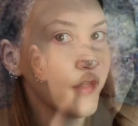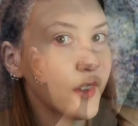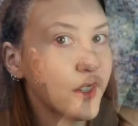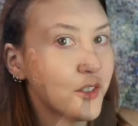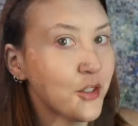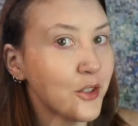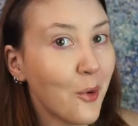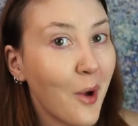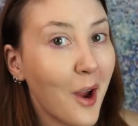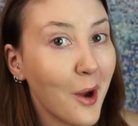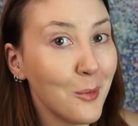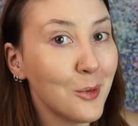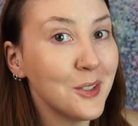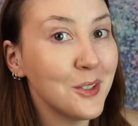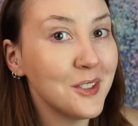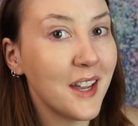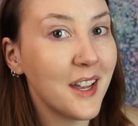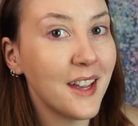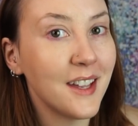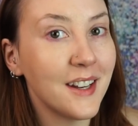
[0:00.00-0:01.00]
So I will
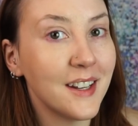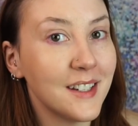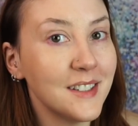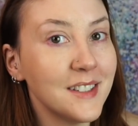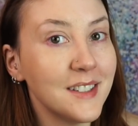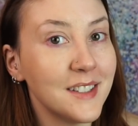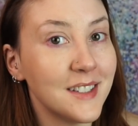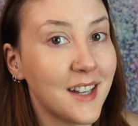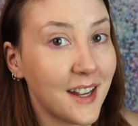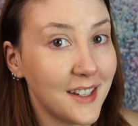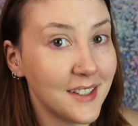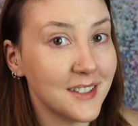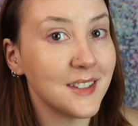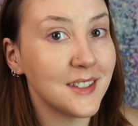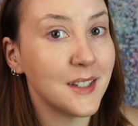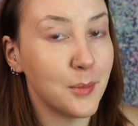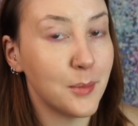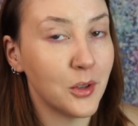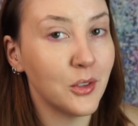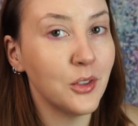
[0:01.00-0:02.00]
say it is
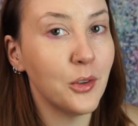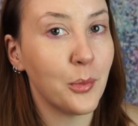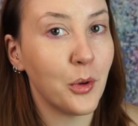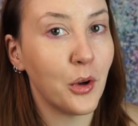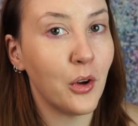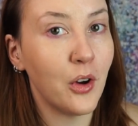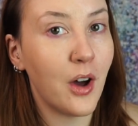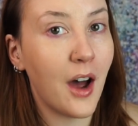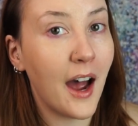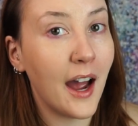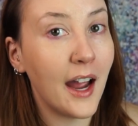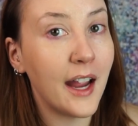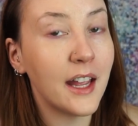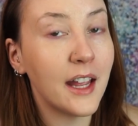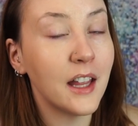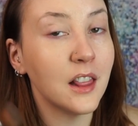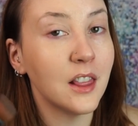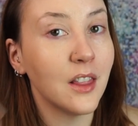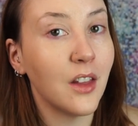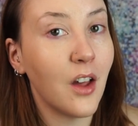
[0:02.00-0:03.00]
nicely buildable. I
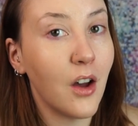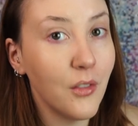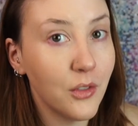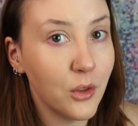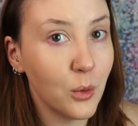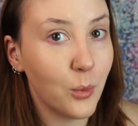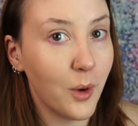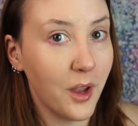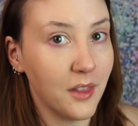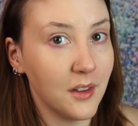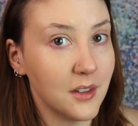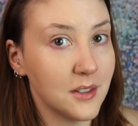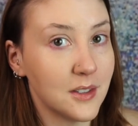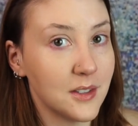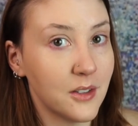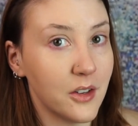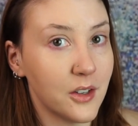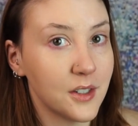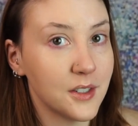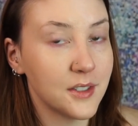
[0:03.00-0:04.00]
love the way this
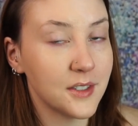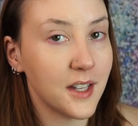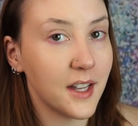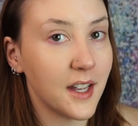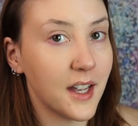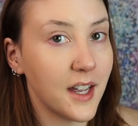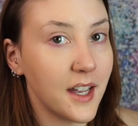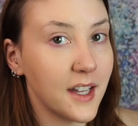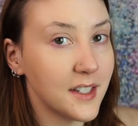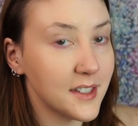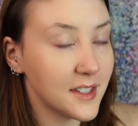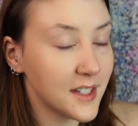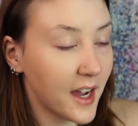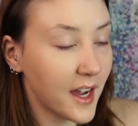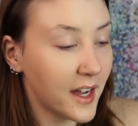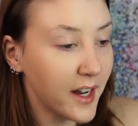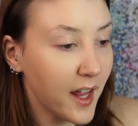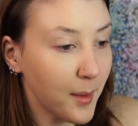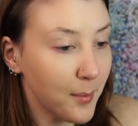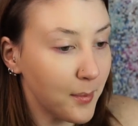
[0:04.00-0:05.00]
looks. It's
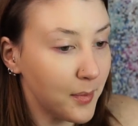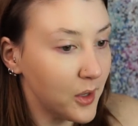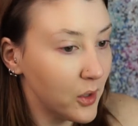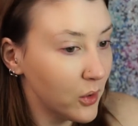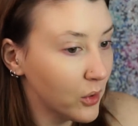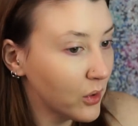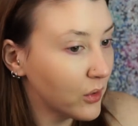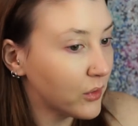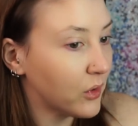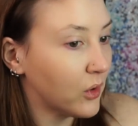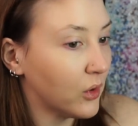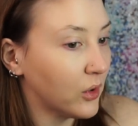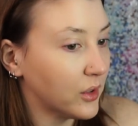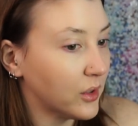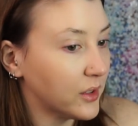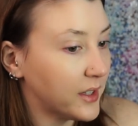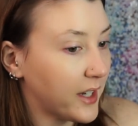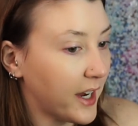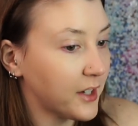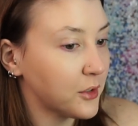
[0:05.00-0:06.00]
got a beautiful
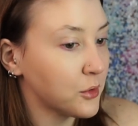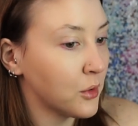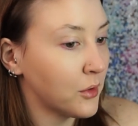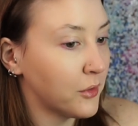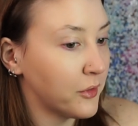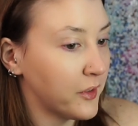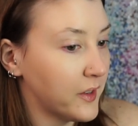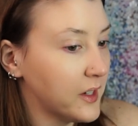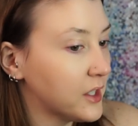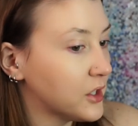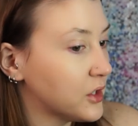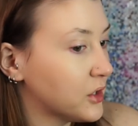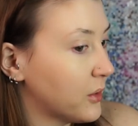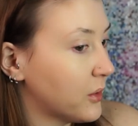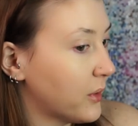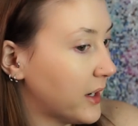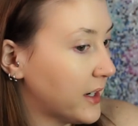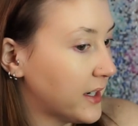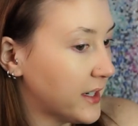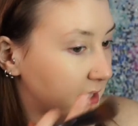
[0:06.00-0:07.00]
natural finish to
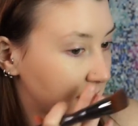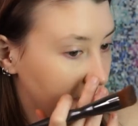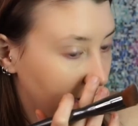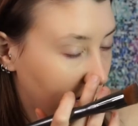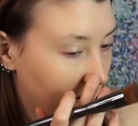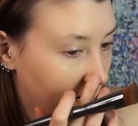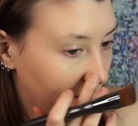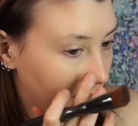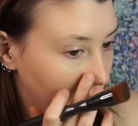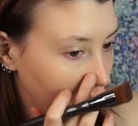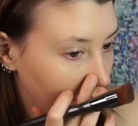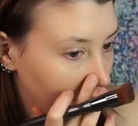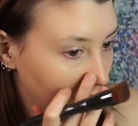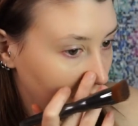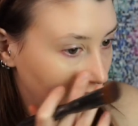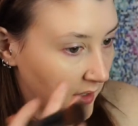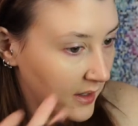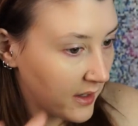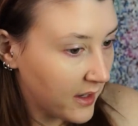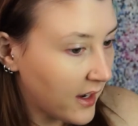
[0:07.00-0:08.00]
it. It's got,
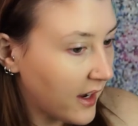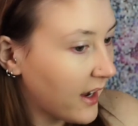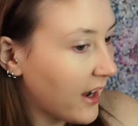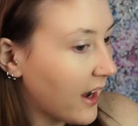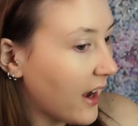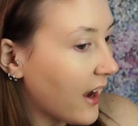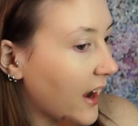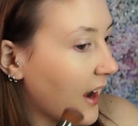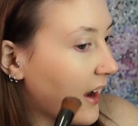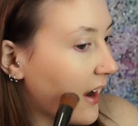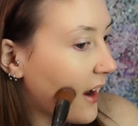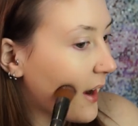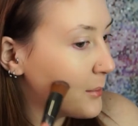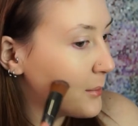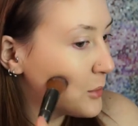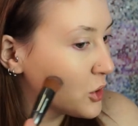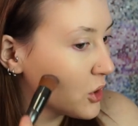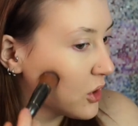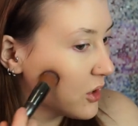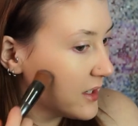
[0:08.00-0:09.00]
I'm
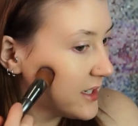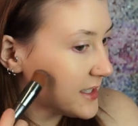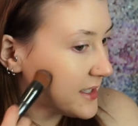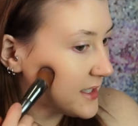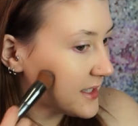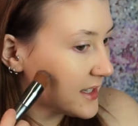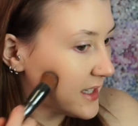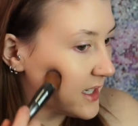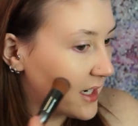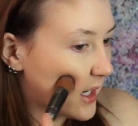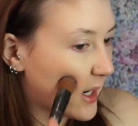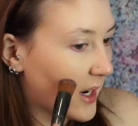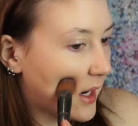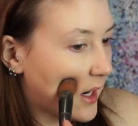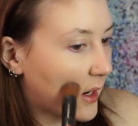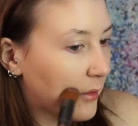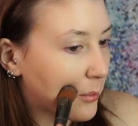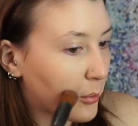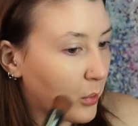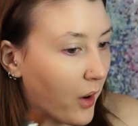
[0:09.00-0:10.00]
sure it's the
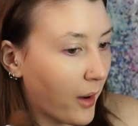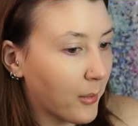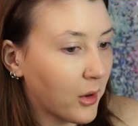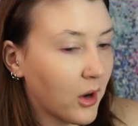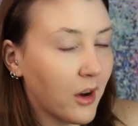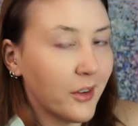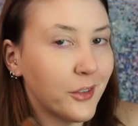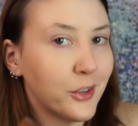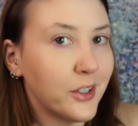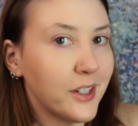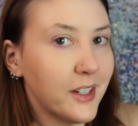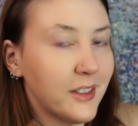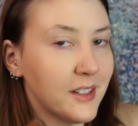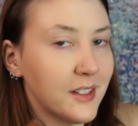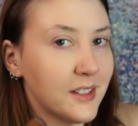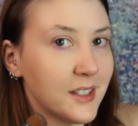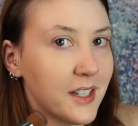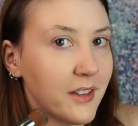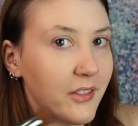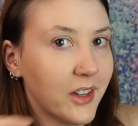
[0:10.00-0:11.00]
primer underneath
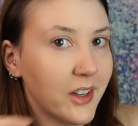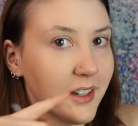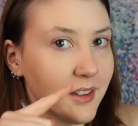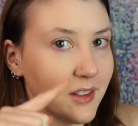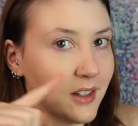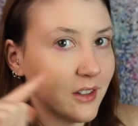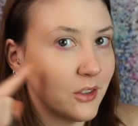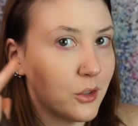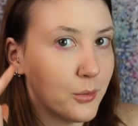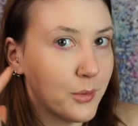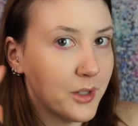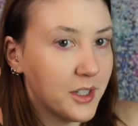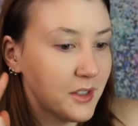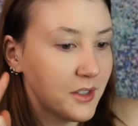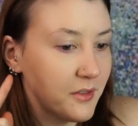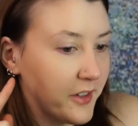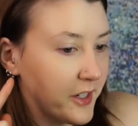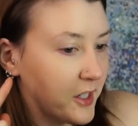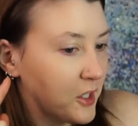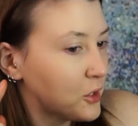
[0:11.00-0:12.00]
that's giving it the luminous
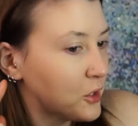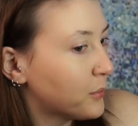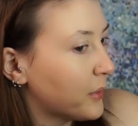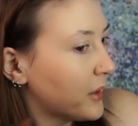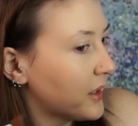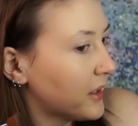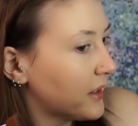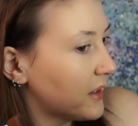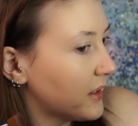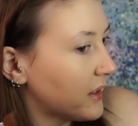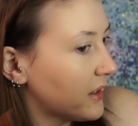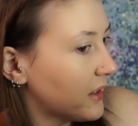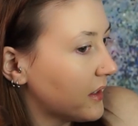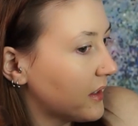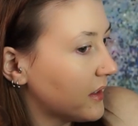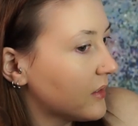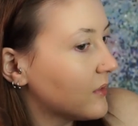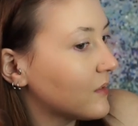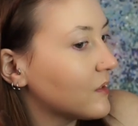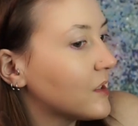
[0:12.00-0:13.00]
finish, but
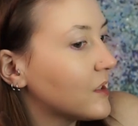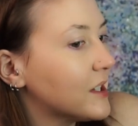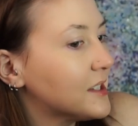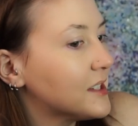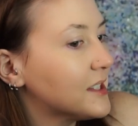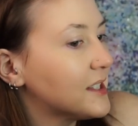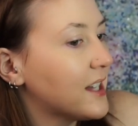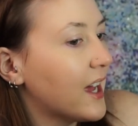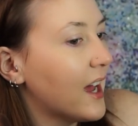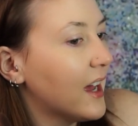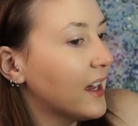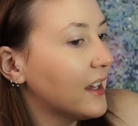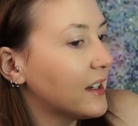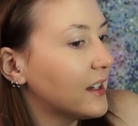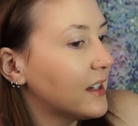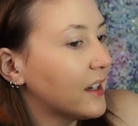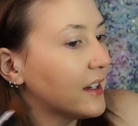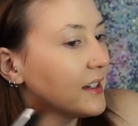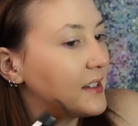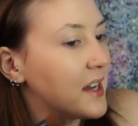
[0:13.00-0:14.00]
it's not
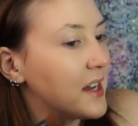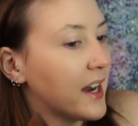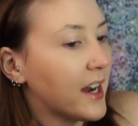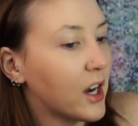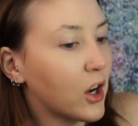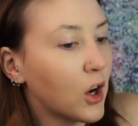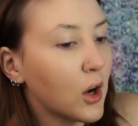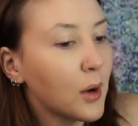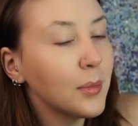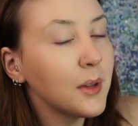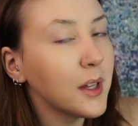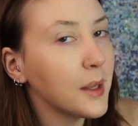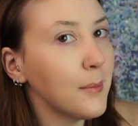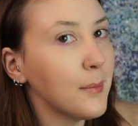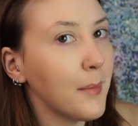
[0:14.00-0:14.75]
terribly